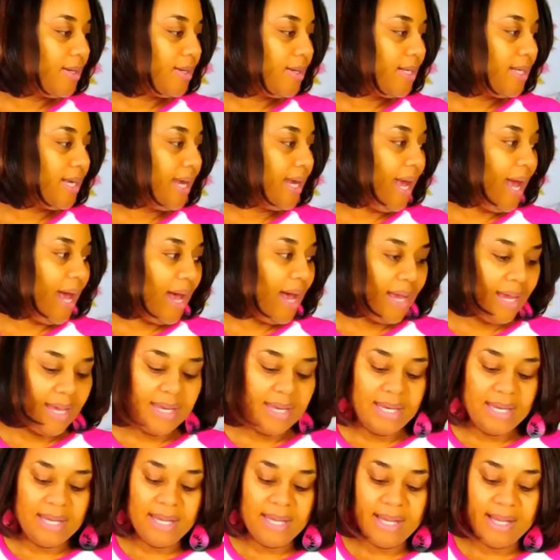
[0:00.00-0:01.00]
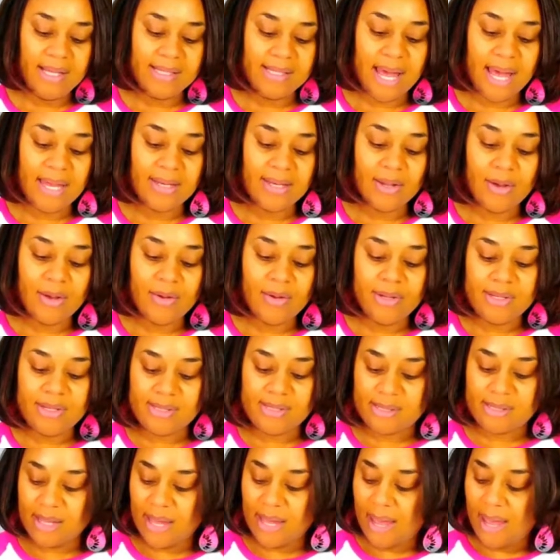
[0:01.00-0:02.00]
Yeah, it is. I
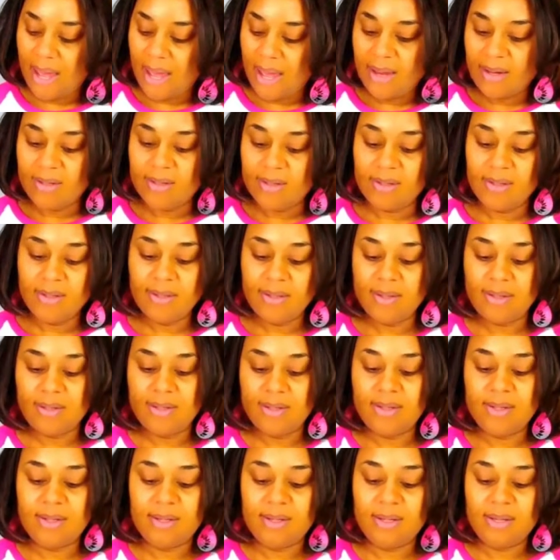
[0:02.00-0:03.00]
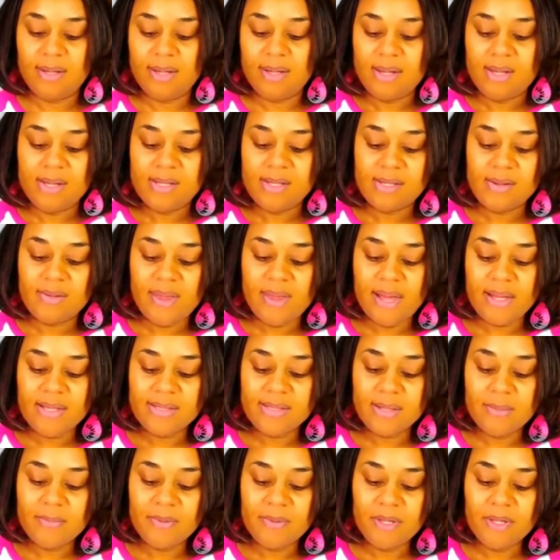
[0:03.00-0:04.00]
noticed that. So that's
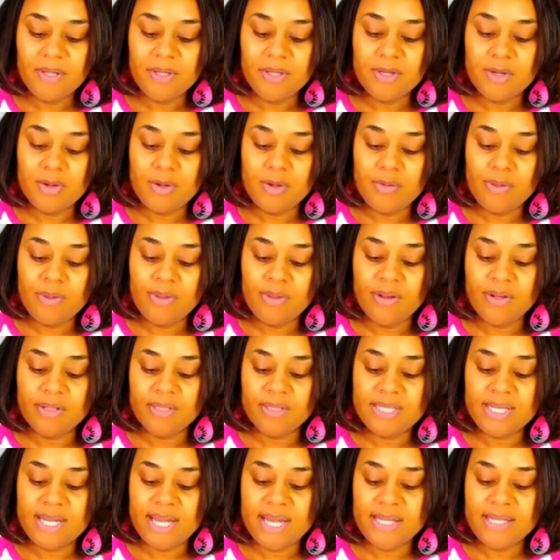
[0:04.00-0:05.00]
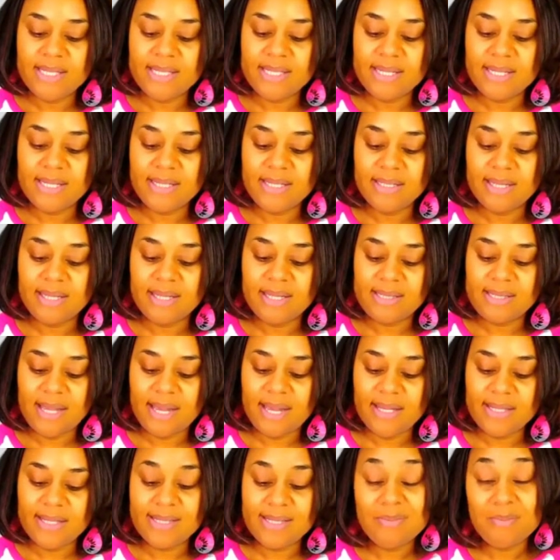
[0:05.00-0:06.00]
something new that they're testing. They say
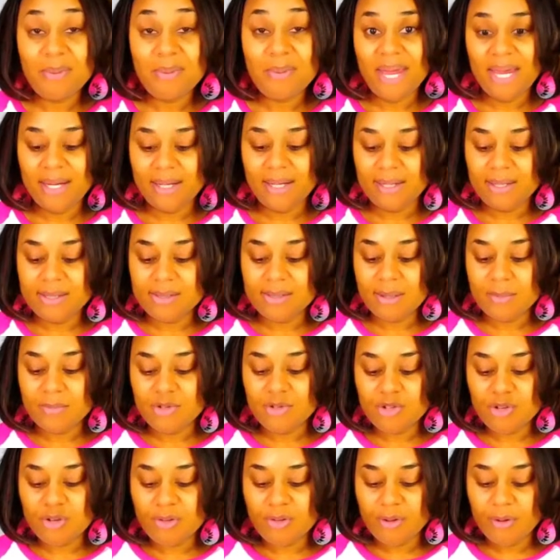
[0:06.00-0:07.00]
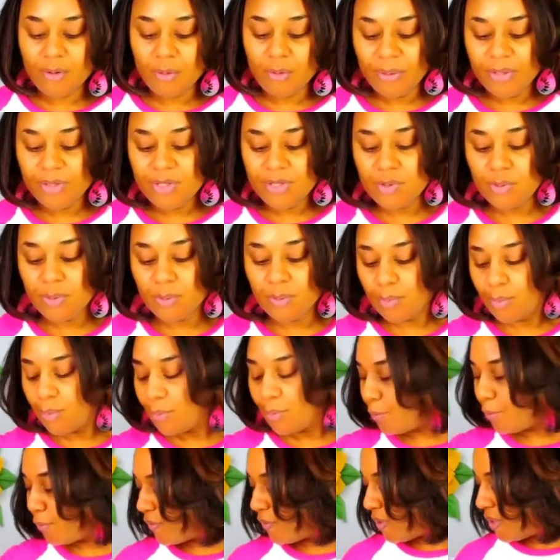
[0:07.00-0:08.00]
it's in beta, so I'm sure they're going to
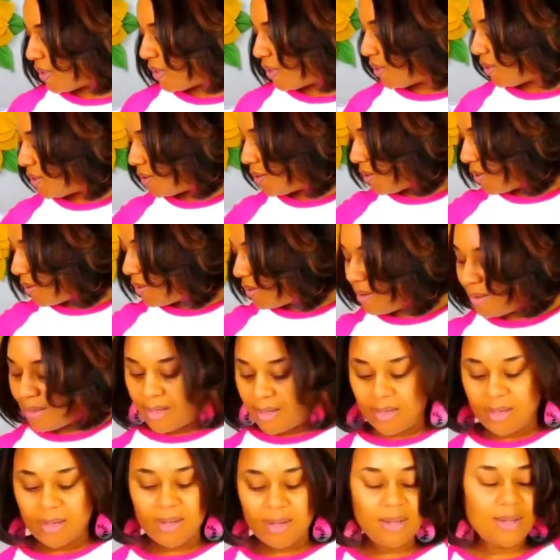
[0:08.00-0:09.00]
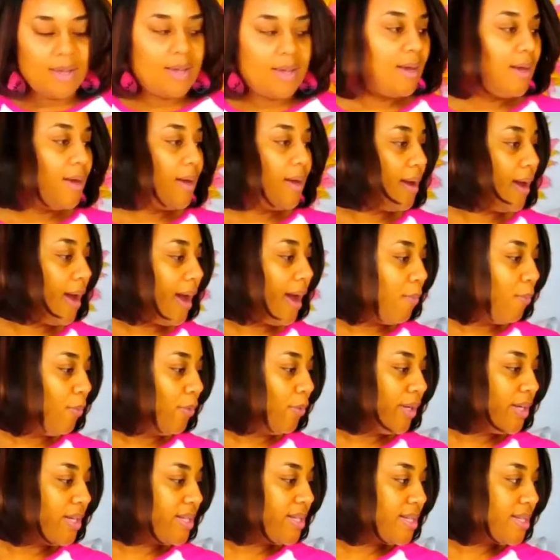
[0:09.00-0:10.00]
improve it. I
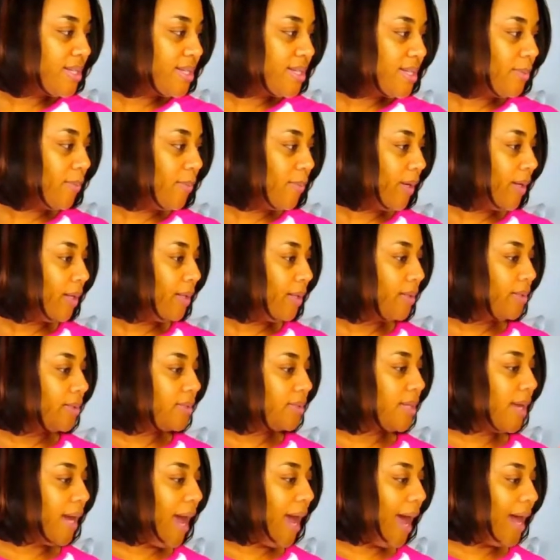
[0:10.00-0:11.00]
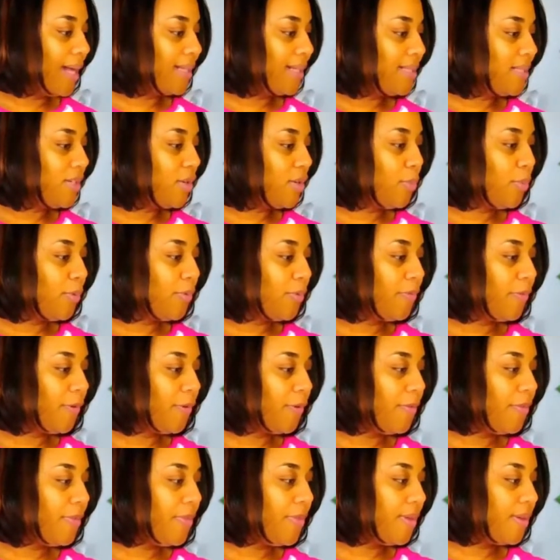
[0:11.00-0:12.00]
wanted to see what it looks like. I still
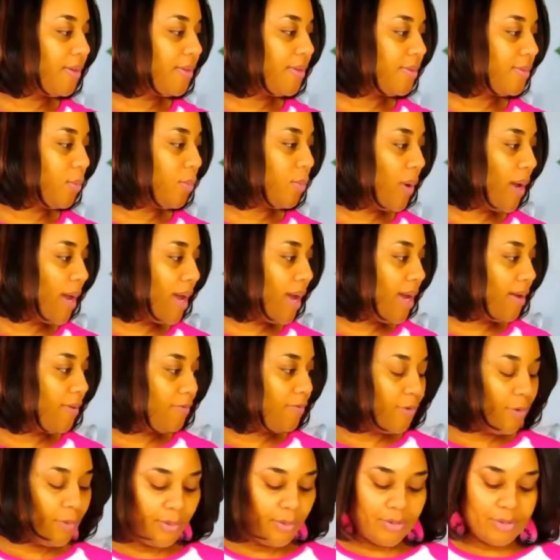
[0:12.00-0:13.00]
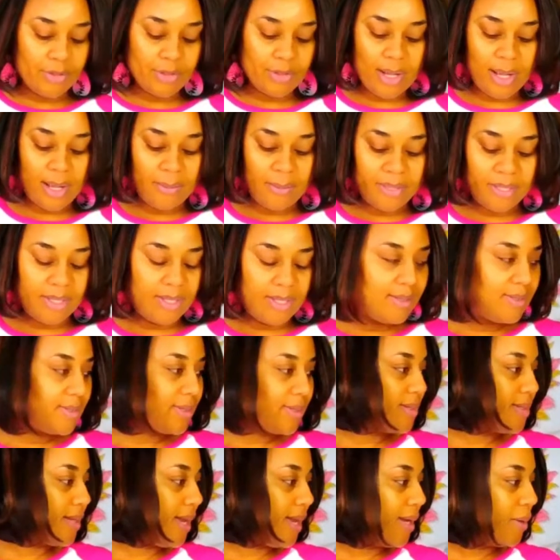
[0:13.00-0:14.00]
prefer this way of doing your comments
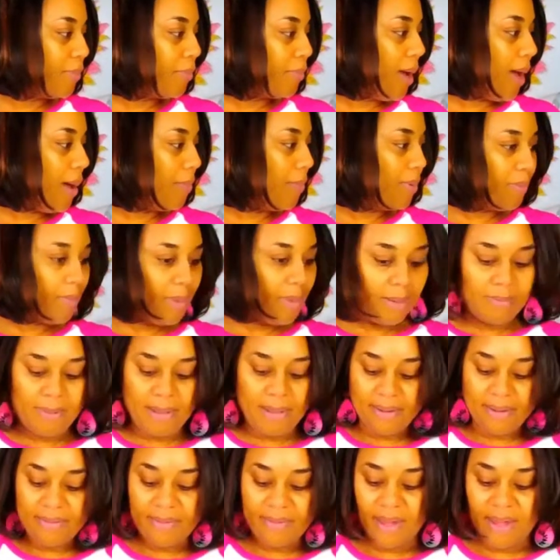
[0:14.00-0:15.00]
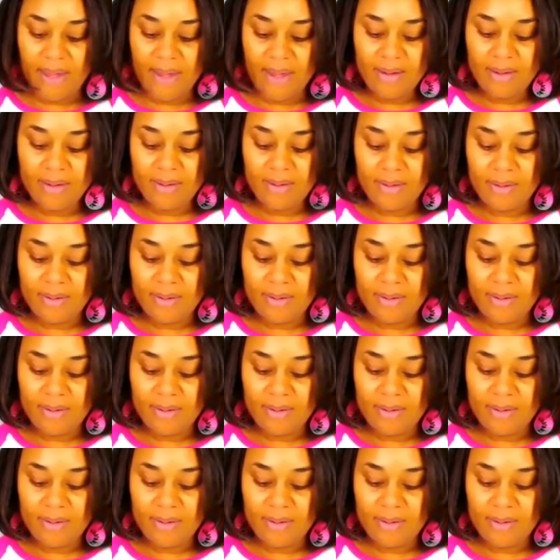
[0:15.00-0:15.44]
because I can pop them up like that.